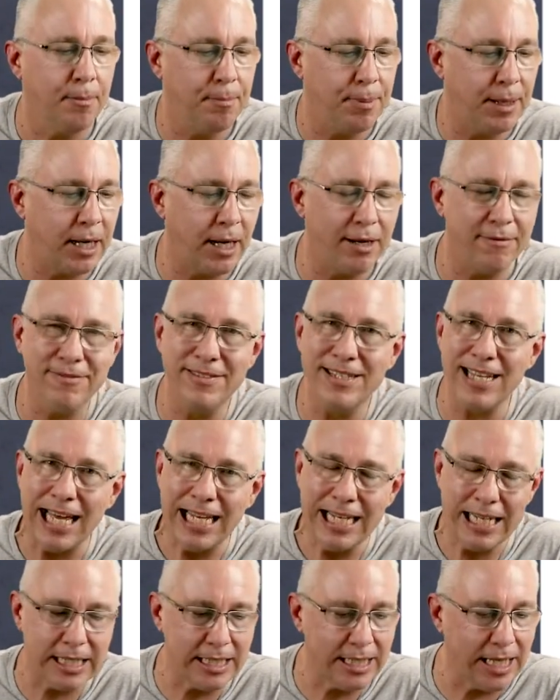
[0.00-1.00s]
but I've
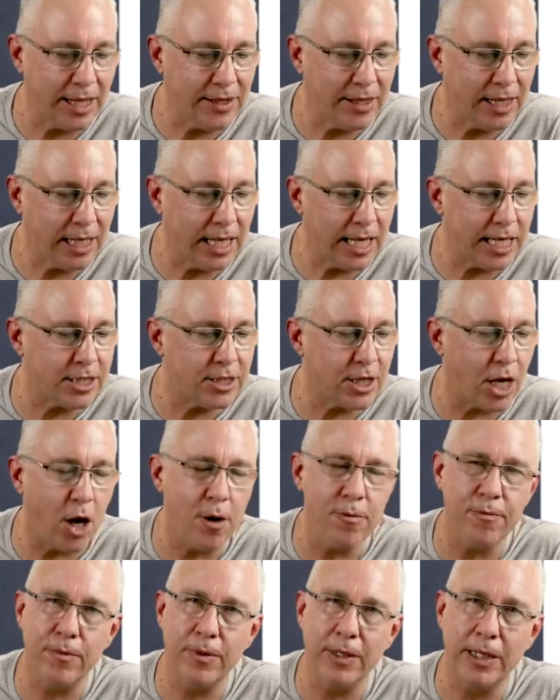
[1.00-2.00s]
done it nonetheless to
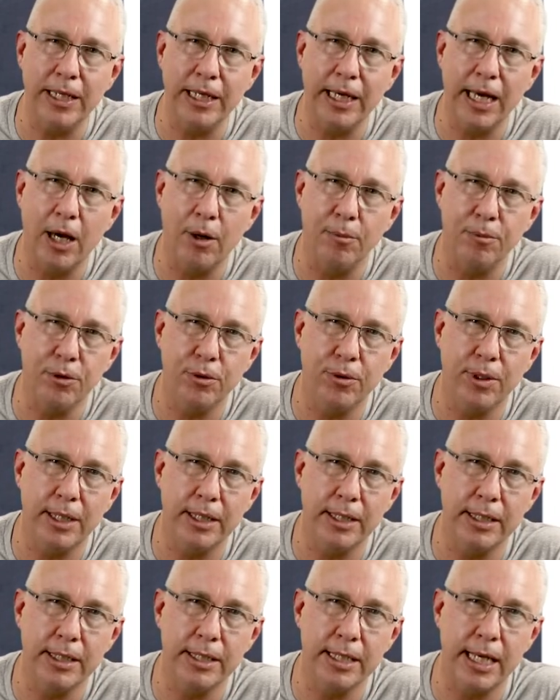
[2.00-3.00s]
hopefully help you
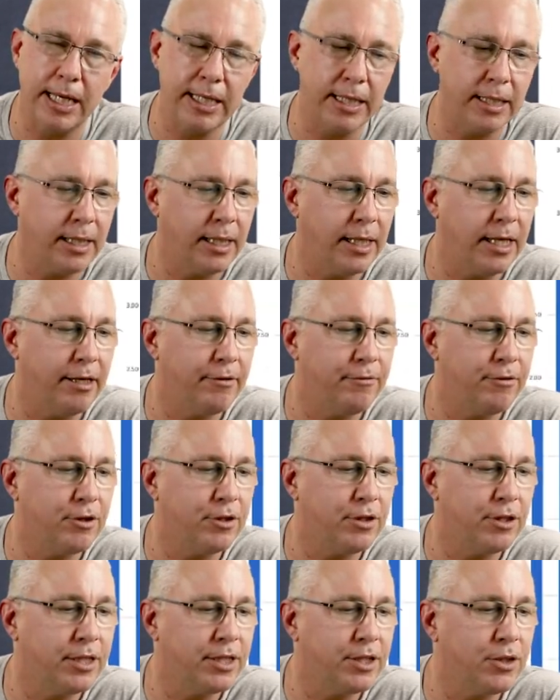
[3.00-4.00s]
understand it if
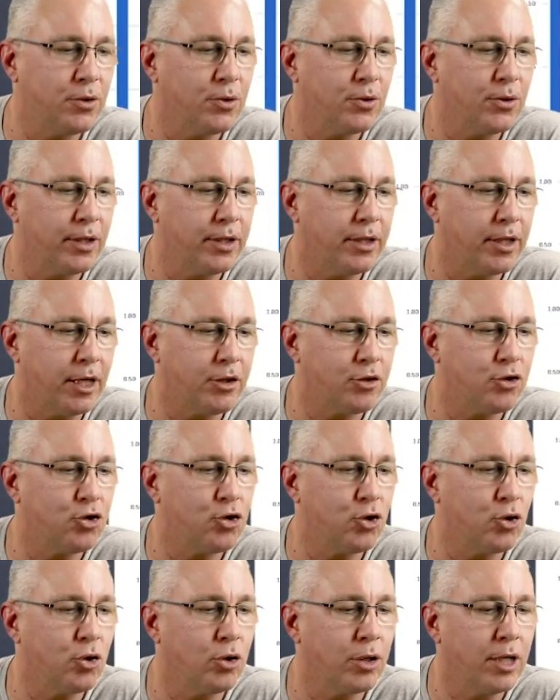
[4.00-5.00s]
you're still not
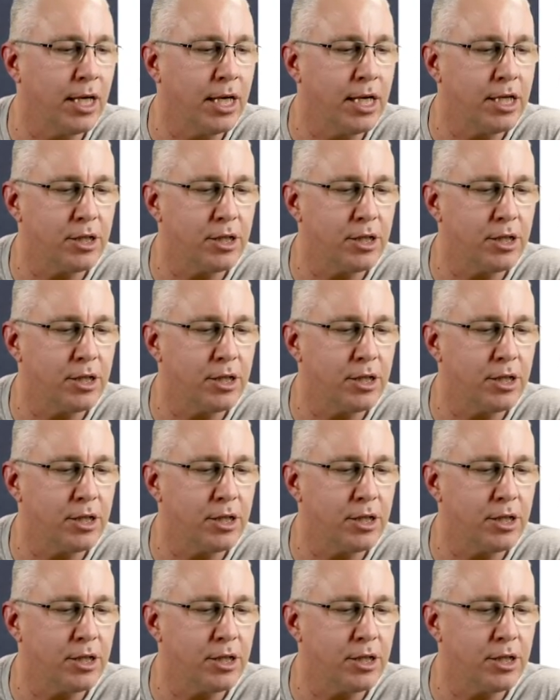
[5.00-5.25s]
sure.